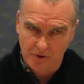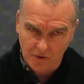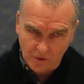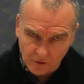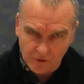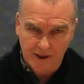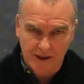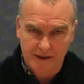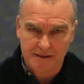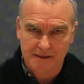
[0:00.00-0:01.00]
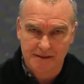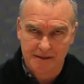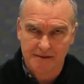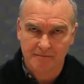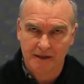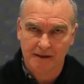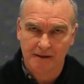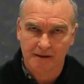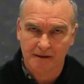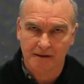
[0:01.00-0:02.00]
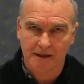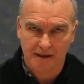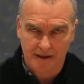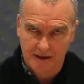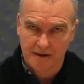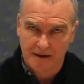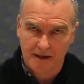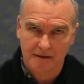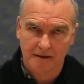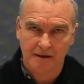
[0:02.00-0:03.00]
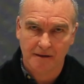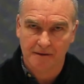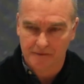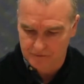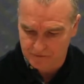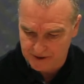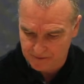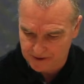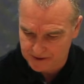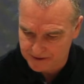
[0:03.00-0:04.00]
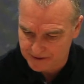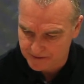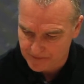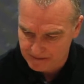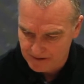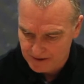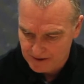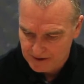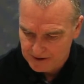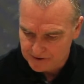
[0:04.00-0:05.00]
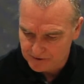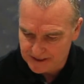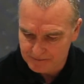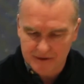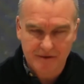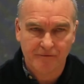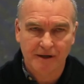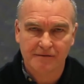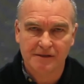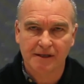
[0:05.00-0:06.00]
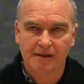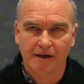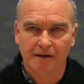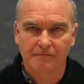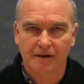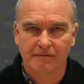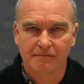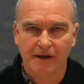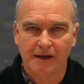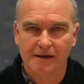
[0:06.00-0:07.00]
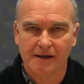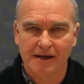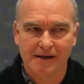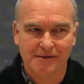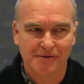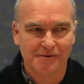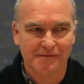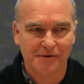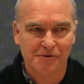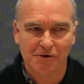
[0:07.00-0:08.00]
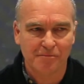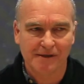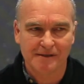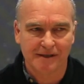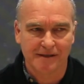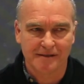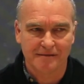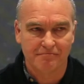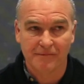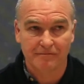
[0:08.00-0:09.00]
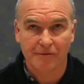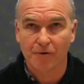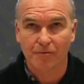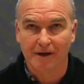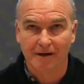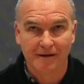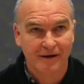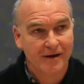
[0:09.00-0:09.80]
organised decision making in healthcare workplaces. So examples of where I've seen that, well, in a sort of utopian sense, nowhere.